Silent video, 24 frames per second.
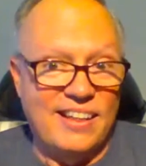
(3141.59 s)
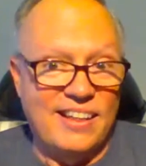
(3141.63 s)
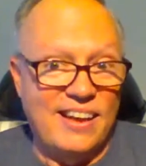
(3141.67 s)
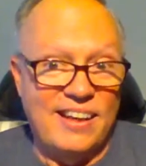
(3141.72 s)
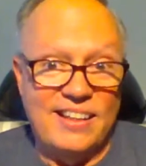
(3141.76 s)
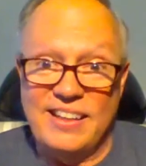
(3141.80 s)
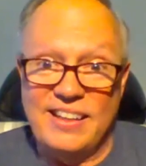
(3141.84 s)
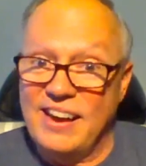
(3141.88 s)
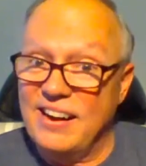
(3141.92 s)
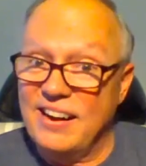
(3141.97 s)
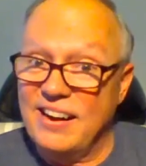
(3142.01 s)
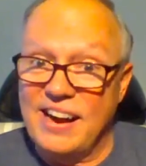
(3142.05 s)

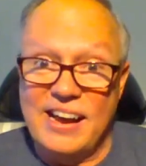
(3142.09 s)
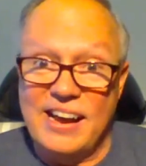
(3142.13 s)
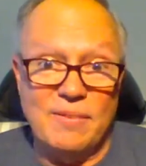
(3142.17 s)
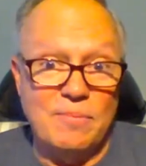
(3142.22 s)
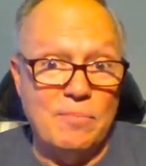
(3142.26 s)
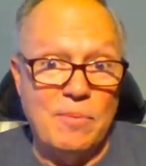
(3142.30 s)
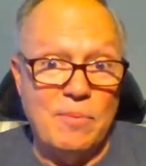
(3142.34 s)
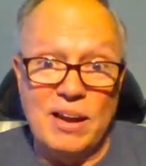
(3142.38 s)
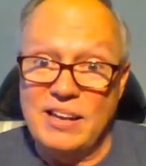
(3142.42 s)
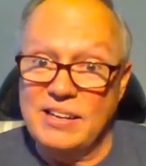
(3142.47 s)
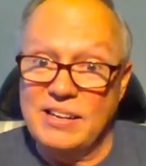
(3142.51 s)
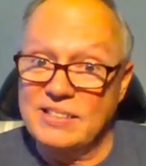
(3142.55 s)
They are
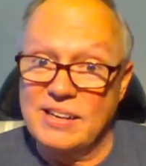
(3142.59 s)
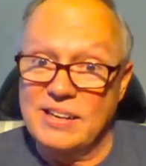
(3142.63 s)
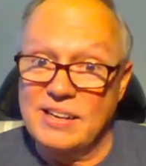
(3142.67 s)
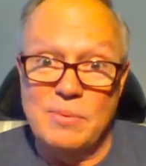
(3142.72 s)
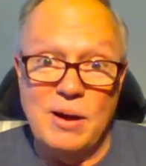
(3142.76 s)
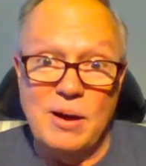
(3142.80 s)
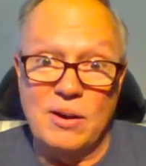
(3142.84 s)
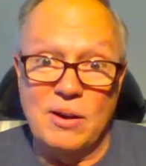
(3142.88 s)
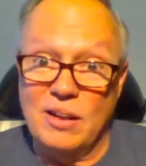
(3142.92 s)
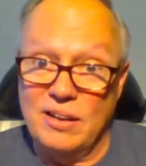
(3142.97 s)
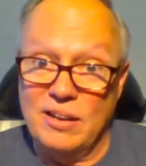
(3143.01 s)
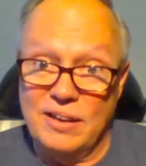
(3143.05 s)
getting money
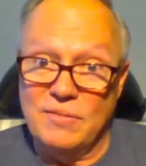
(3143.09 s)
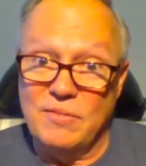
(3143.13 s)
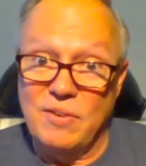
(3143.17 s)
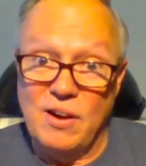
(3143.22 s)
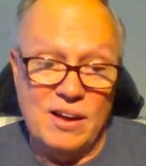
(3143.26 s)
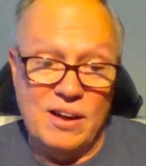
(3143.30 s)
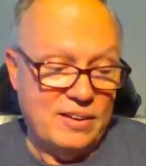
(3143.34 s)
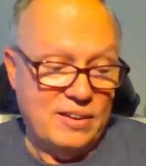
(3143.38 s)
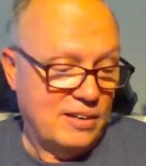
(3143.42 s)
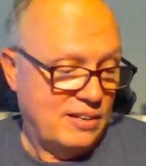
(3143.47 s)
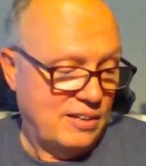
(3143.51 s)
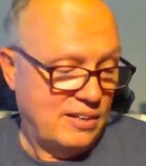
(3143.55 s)
somehow to live
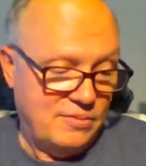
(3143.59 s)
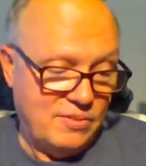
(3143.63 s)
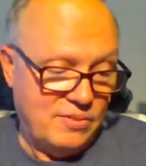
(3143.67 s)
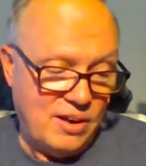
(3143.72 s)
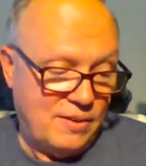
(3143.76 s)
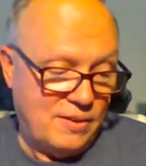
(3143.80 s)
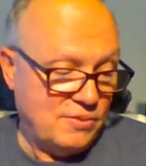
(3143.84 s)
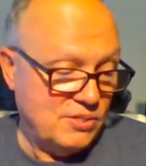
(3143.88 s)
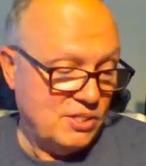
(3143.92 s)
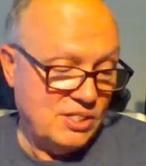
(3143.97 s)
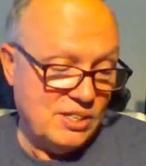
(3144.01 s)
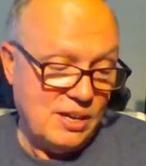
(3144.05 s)
on. They're
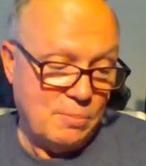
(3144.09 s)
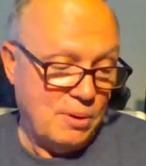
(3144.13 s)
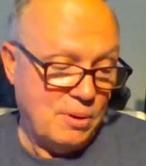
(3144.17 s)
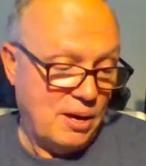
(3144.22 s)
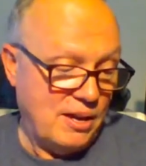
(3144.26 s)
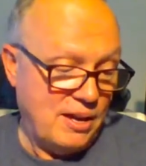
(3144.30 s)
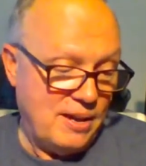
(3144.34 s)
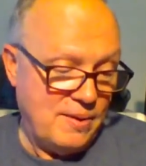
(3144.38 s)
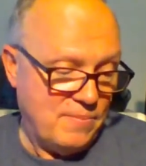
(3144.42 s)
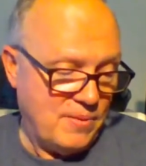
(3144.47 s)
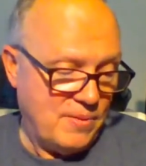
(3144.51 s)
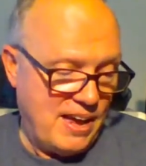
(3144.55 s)
living off of
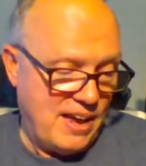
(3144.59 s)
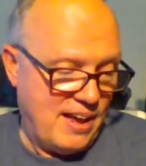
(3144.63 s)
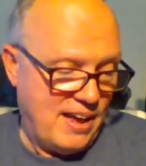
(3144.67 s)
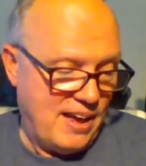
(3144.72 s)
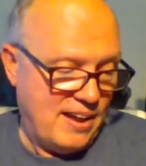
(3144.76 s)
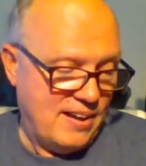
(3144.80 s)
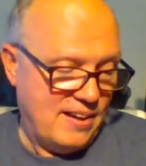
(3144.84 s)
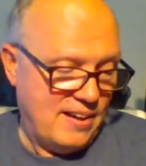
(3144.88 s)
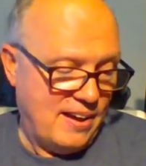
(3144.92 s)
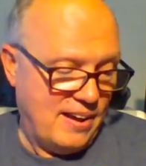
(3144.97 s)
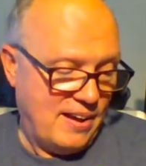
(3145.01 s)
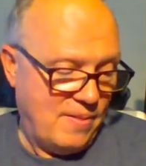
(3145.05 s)
somebody,
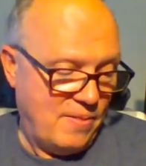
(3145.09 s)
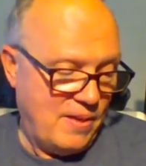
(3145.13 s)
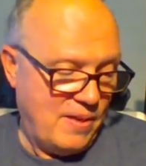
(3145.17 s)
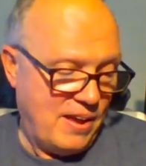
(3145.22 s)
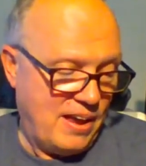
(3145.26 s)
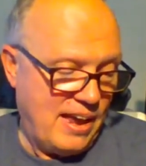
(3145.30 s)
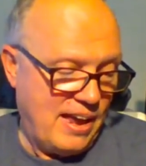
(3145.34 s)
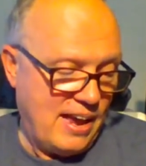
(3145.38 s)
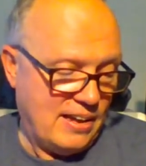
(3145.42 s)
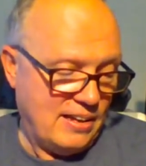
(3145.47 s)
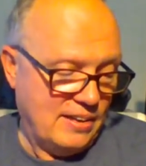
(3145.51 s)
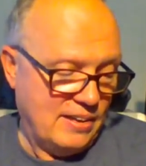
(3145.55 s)
and
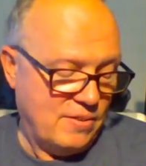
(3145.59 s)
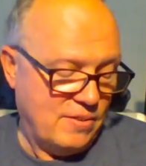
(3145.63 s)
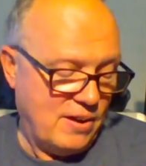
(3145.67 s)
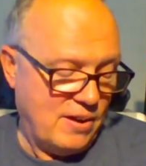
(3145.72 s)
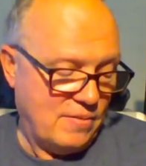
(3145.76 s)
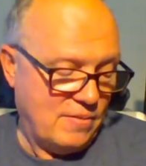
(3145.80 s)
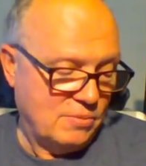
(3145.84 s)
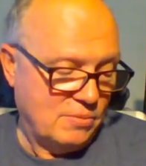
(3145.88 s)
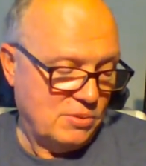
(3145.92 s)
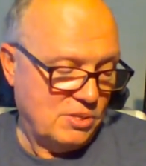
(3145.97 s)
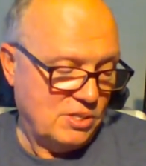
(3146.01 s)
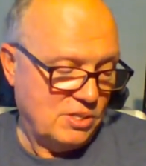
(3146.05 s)
they can't live
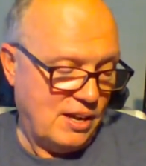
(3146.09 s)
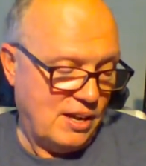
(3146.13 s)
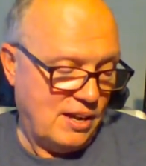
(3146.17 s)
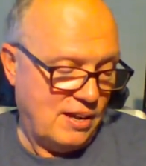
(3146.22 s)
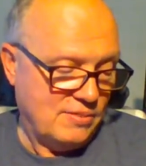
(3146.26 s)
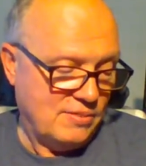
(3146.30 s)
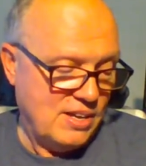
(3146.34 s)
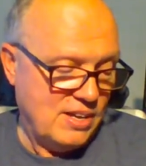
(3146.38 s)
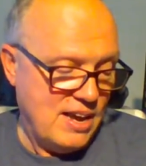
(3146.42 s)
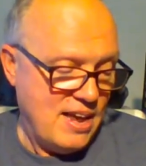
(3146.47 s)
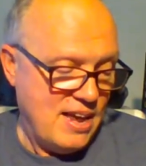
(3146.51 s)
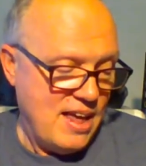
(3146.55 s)
off
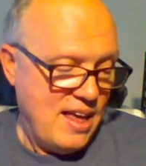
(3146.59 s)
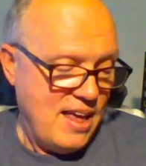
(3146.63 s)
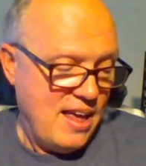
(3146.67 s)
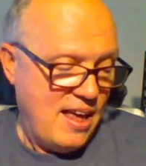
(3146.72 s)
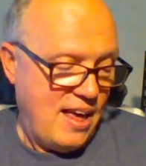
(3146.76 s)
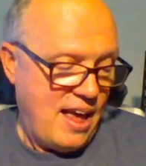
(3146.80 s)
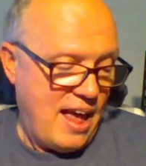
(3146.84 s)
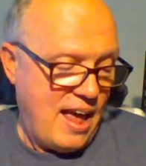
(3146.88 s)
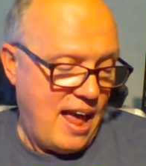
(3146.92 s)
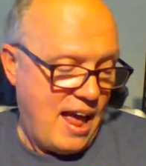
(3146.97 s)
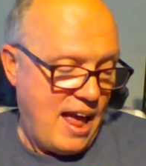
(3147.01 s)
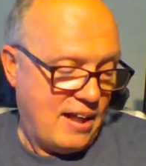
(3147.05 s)
themselves.
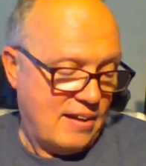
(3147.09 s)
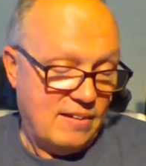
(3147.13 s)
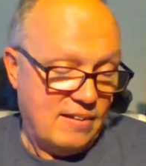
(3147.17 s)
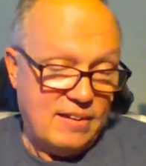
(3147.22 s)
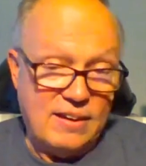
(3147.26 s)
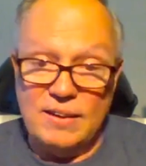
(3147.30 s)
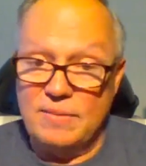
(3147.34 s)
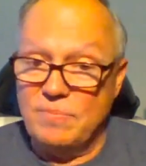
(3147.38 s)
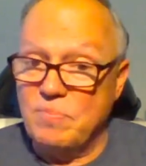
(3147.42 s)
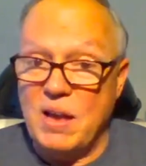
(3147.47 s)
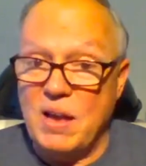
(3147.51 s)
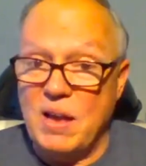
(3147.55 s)

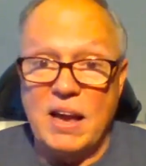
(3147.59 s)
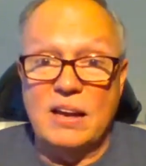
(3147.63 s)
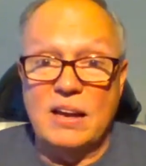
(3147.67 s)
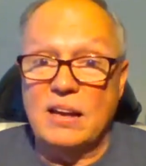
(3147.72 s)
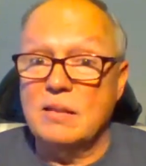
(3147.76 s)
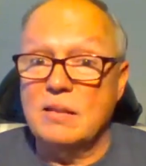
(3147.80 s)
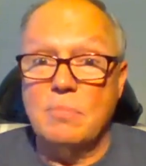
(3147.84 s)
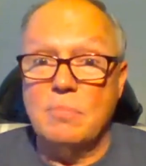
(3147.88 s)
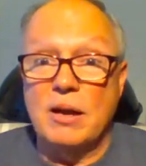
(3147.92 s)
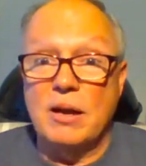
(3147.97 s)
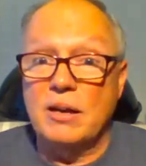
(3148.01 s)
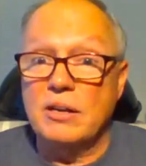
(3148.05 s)
And they got
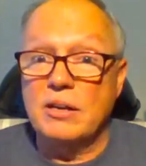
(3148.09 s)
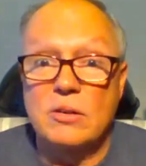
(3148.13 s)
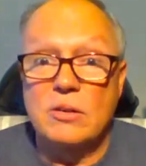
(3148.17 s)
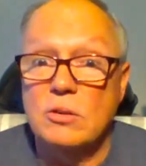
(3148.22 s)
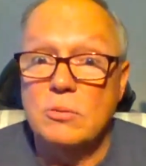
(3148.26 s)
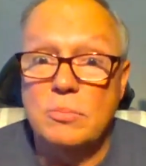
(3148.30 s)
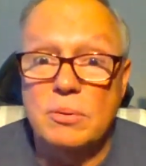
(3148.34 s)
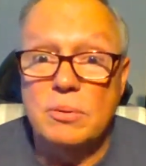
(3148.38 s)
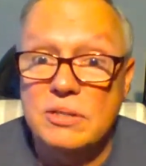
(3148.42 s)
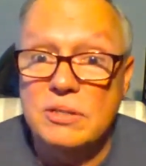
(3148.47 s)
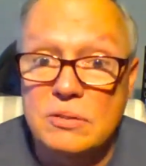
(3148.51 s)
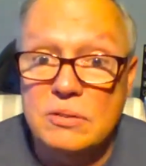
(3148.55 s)
nothing better to
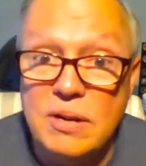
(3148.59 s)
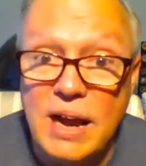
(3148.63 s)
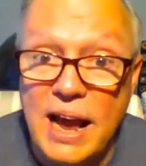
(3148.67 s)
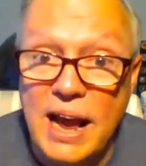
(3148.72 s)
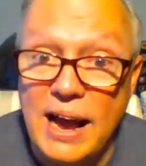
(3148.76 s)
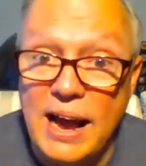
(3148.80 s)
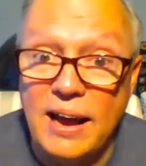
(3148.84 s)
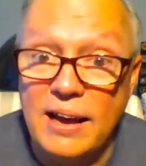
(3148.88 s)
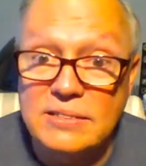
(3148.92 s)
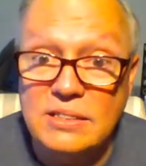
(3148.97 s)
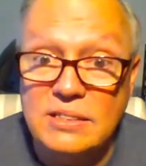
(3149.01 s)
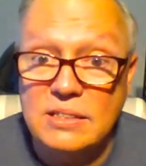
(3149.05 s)
do but to
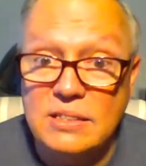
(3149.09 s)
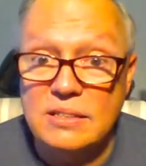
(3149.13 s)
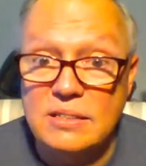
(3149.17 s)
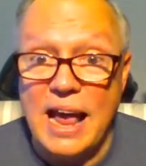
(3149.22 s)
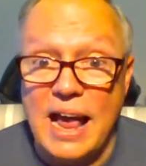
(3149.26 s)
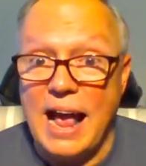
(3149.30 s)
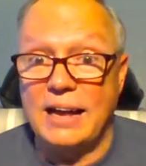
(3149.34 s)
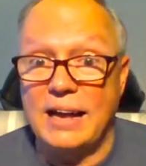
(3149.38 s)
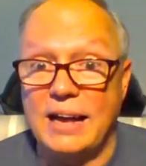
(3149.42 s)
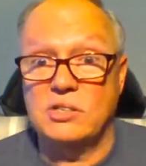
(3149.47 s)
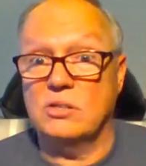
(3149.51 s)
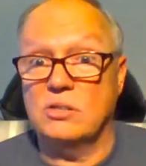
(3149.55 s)

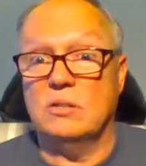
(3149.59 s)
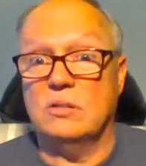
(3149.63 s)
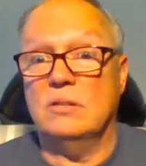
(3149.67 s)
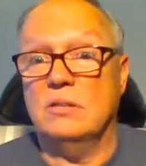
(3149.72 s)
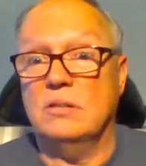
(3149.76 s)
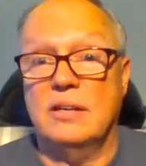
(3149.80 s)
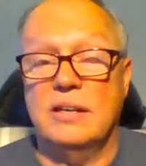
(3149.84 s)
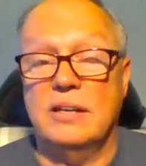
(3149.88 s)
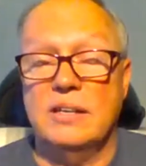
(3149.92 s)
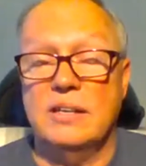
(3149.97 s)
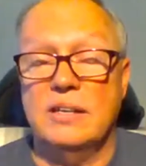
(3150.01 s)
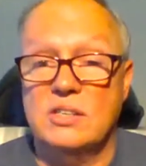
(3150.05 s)

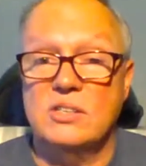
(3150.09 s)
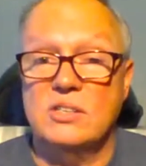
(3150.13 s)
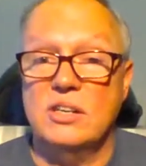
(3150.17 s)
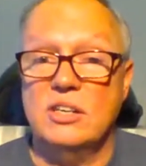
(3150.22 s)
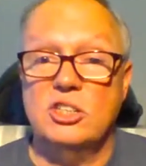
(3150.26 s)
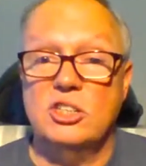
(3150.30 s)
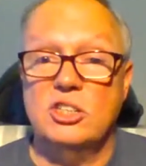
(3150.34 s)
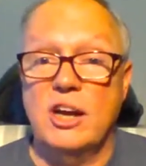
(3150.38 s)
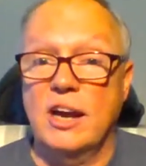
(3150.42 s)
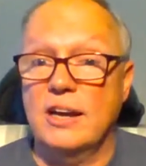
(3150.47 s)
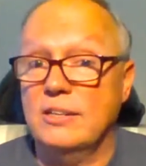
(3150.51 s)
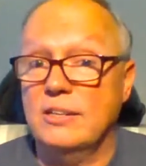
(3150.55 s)
hassle
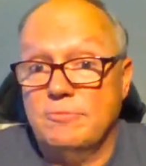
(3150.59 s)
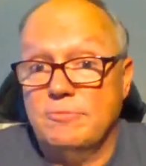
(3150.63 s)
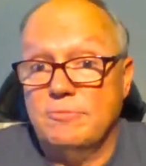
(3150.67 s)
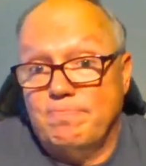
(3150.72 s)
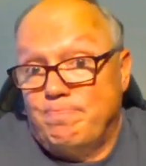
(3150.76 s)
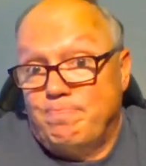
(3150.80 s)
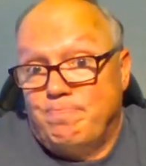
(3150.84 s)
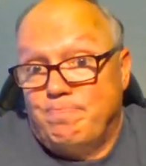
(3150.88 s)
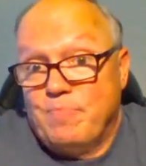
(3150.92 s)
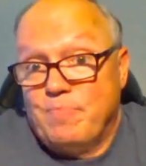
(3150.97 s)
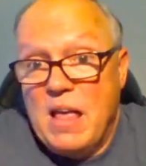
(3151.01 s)
existing channels.